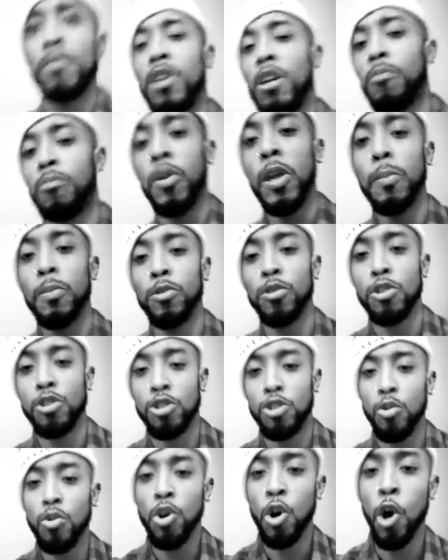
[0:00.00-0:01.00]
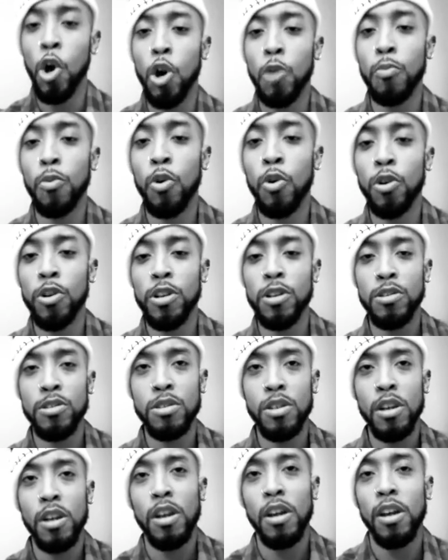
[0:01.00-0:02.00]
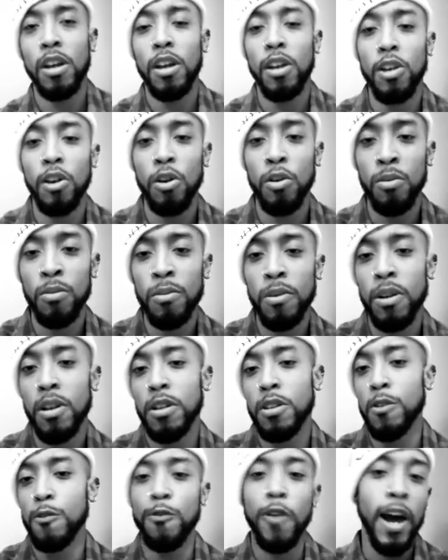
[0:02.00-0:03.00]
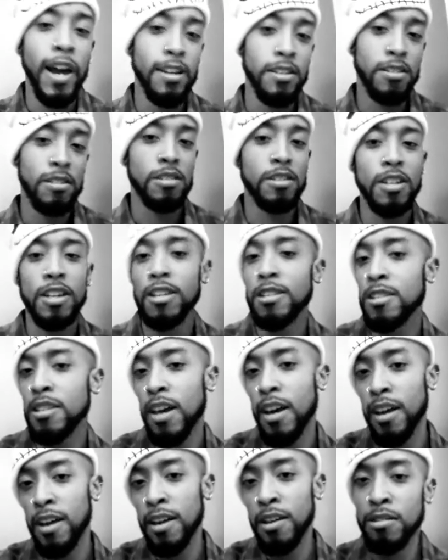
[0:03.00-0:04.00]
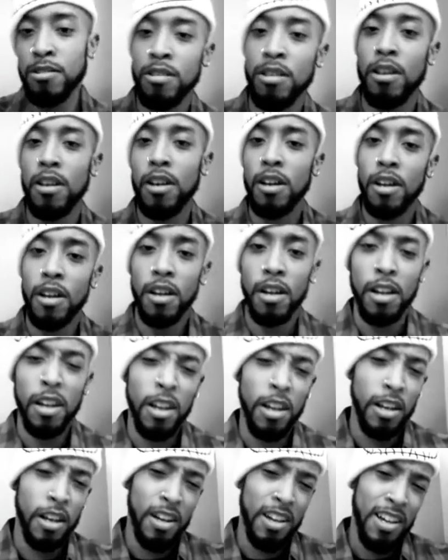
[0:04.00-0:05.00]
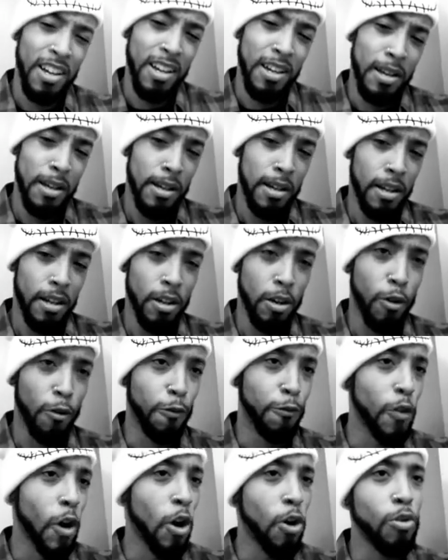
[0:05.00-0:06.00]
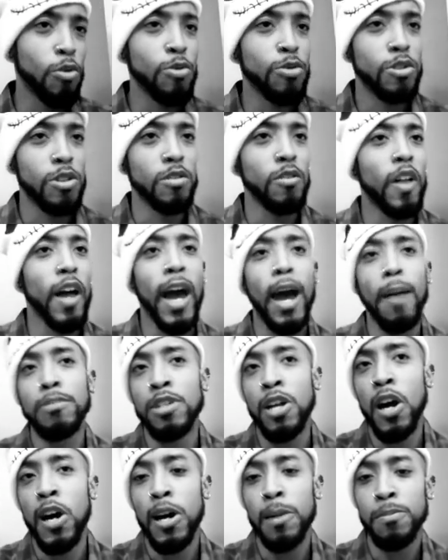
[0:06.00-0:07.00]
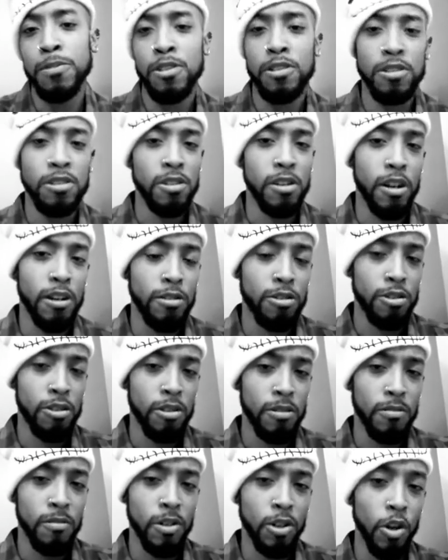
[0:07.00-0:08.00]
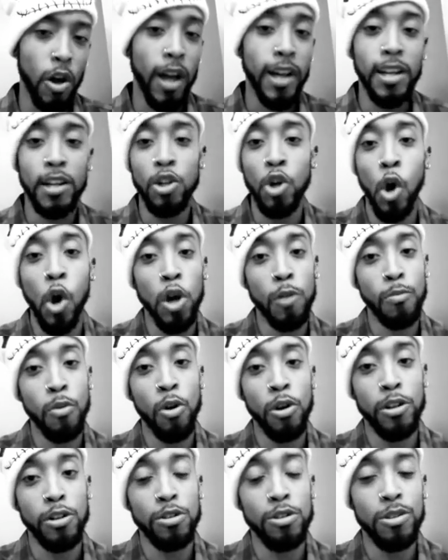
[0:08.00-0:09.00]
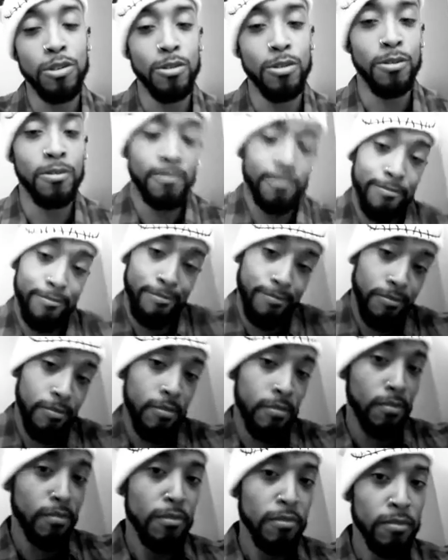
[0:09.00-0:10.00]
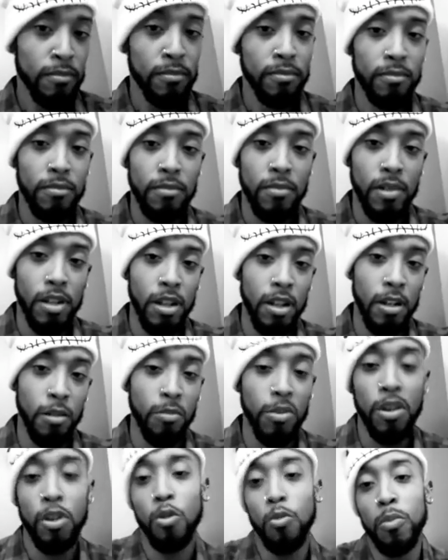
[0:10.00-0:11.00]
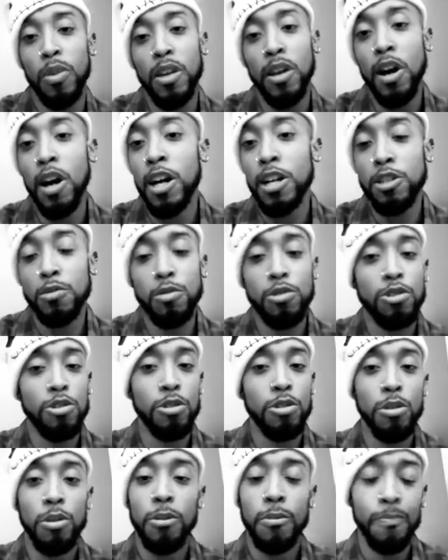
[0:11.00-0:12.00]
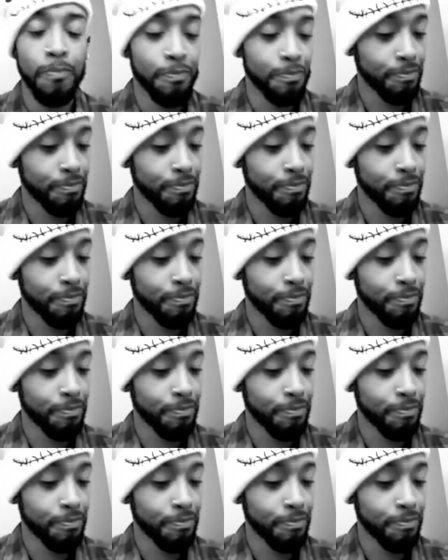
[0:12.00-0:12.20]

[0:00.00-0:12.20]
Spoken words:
And people are just so caught up on these, devices these days, phones and laptops and such. I get caught up on it too. And to be honest with you,